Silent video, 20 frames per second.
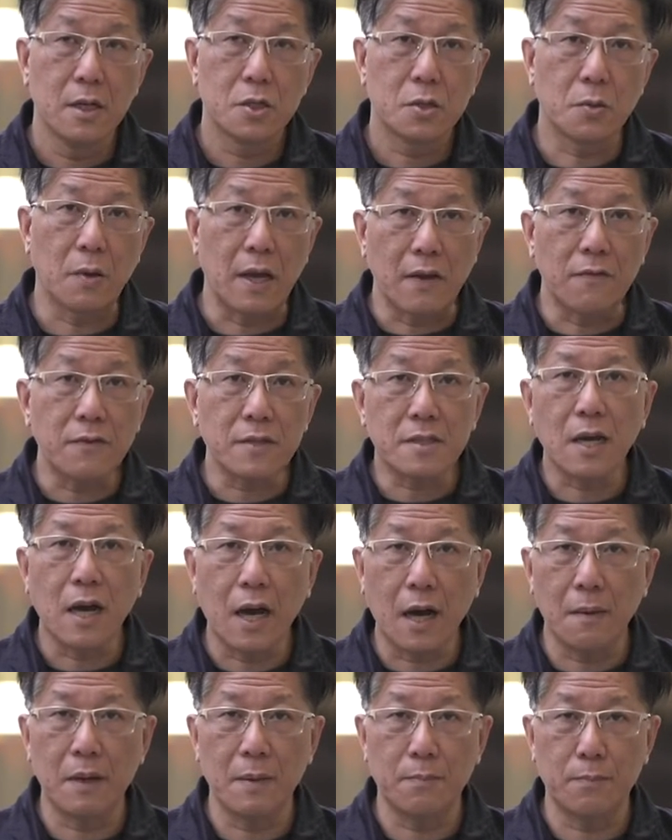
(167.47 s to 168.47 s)
So every
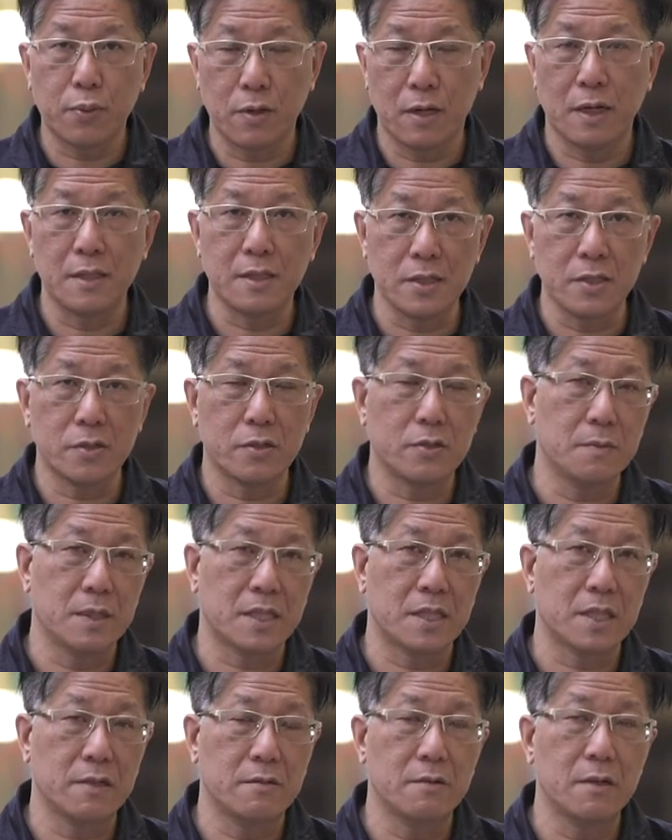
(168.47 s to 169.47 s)
time I put additional
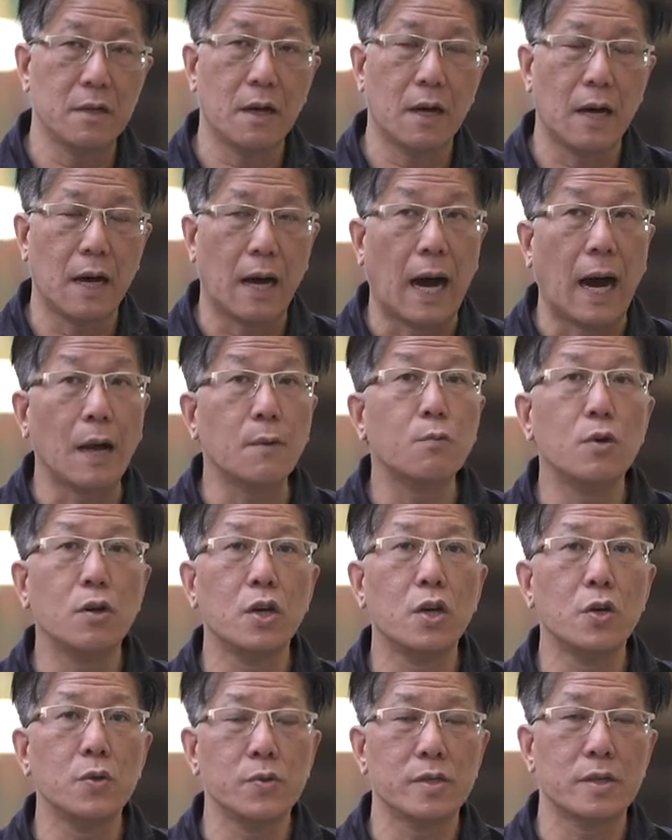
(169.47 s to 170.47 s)
material, I would
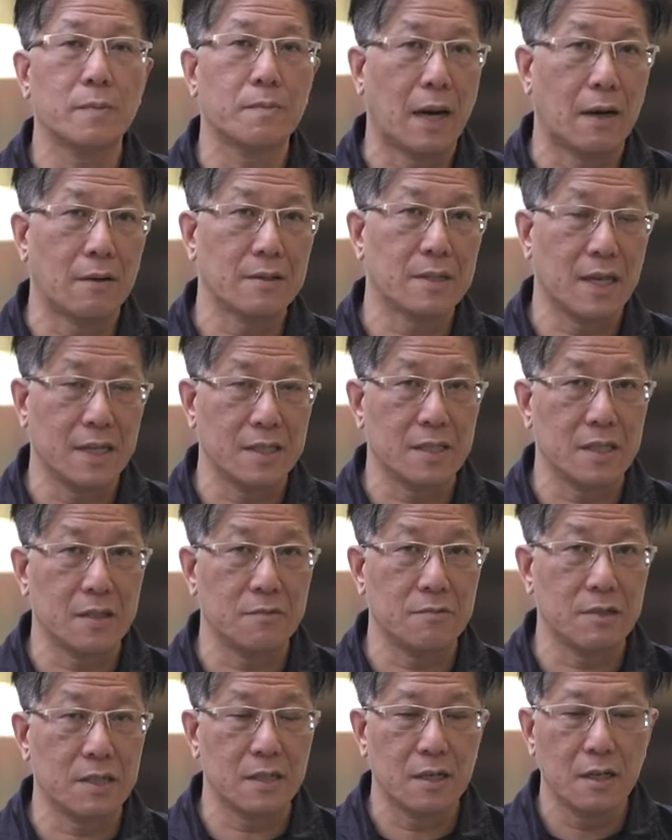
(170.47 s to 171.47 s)
lose about 10
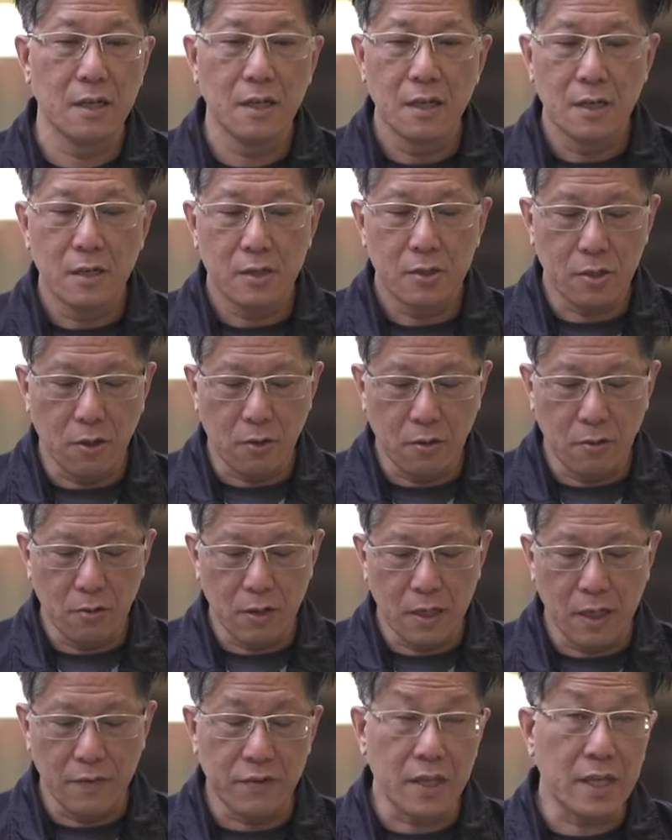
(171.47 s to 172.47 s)
degrees.
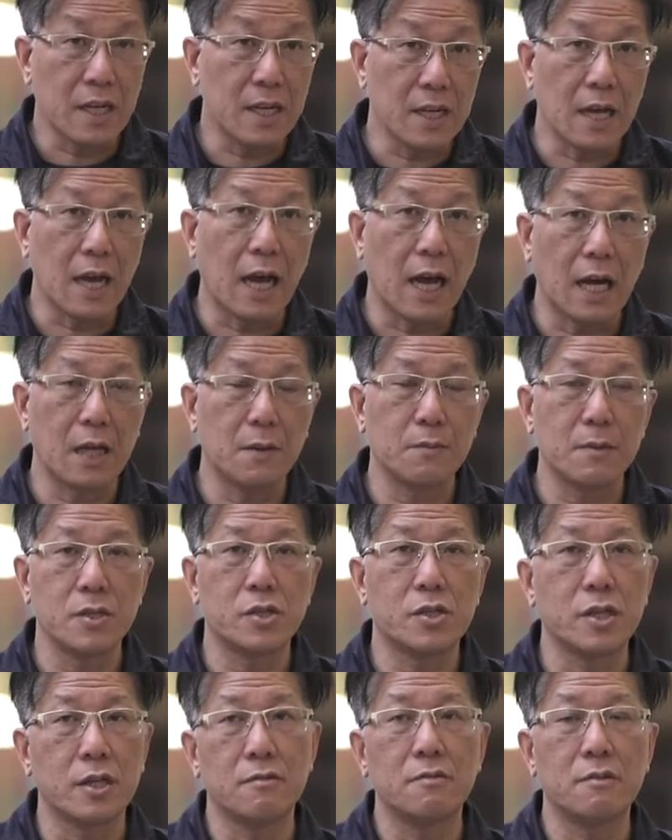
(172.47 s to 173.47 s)
So if the heat
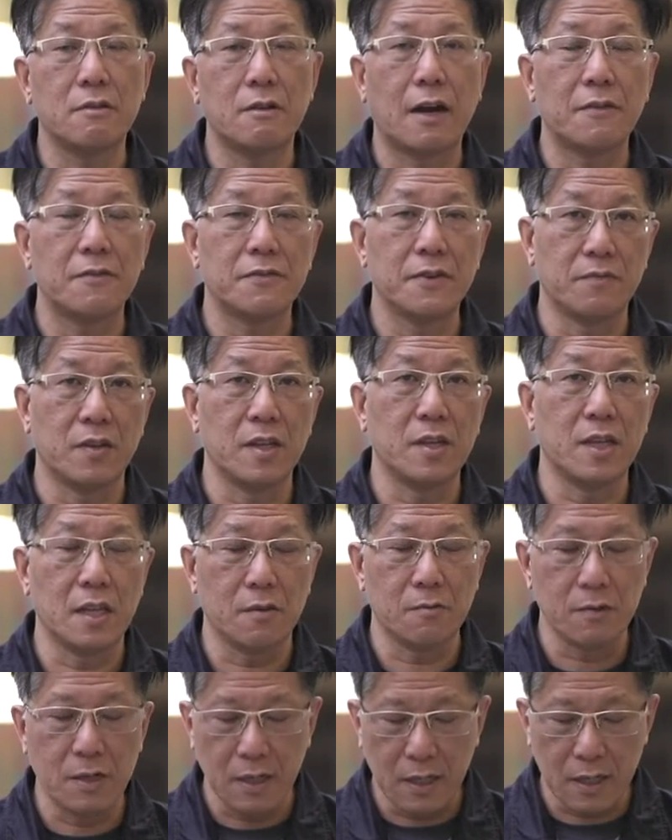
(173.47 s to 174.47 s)
element generates around 50
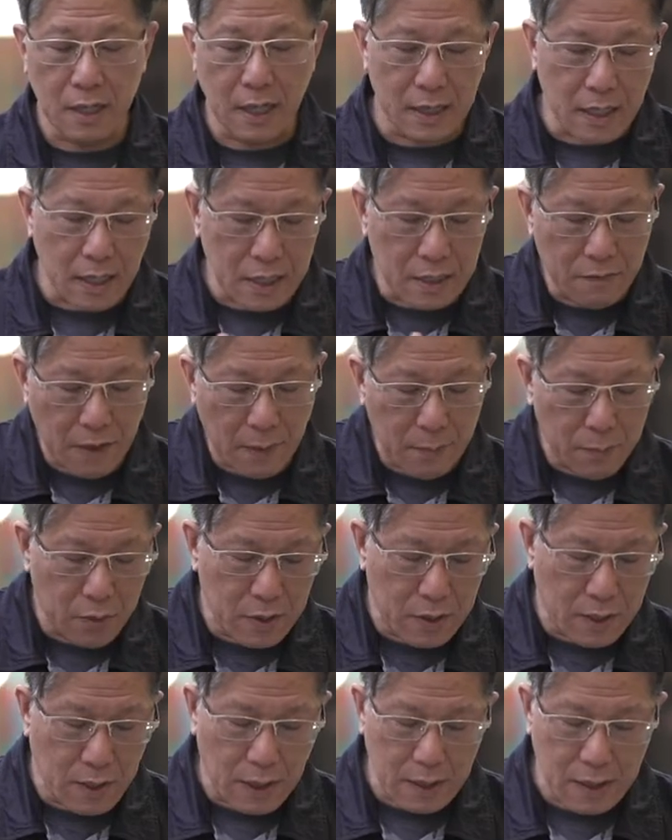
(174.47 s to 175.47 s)
degrees, and then if I
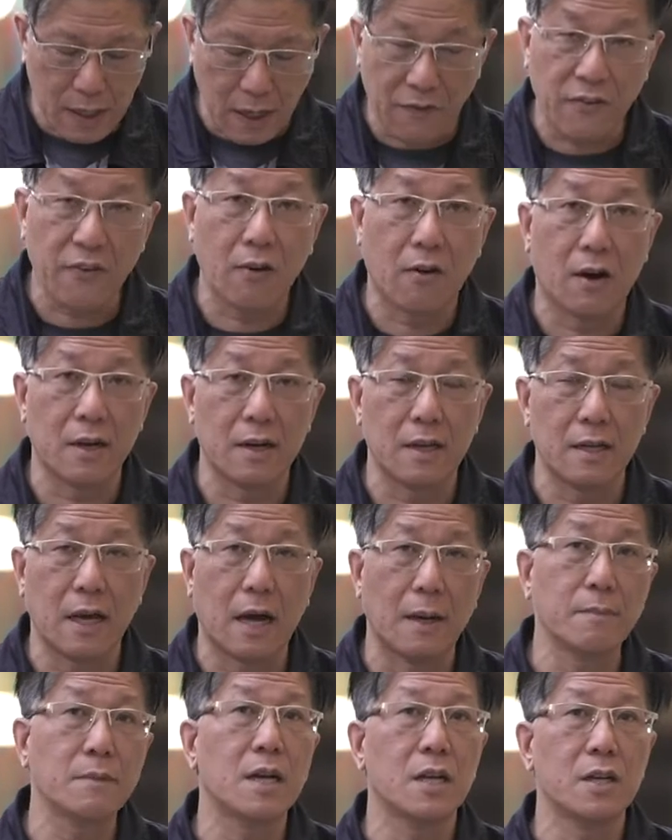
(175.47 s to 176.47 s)
put a cover on it,
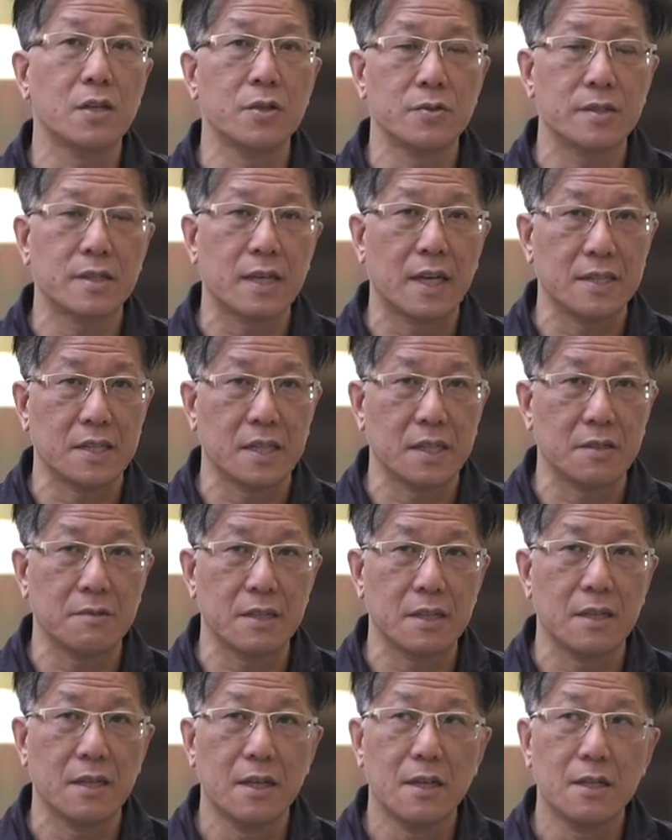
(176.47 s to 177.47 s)
I'm going to lose 10
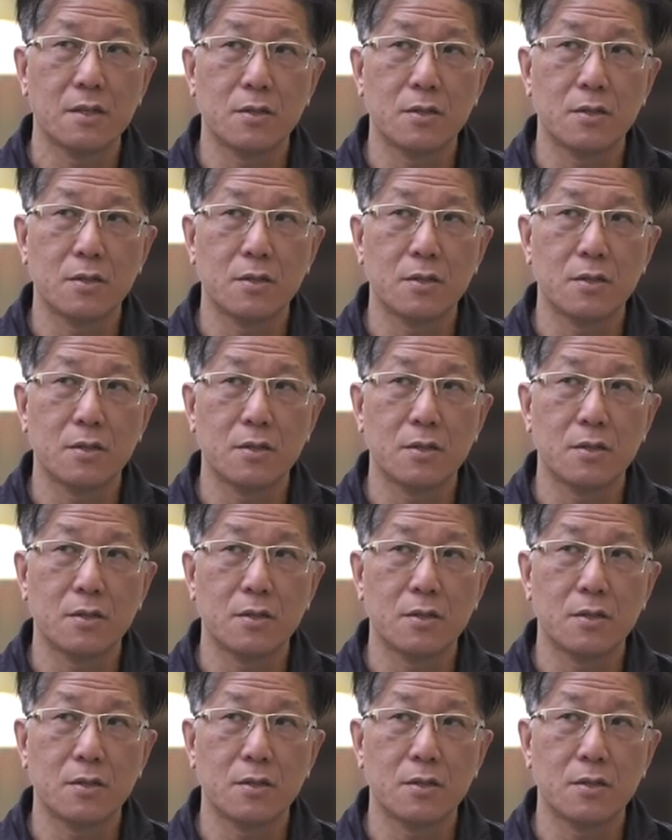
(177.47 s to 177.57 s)
degrees.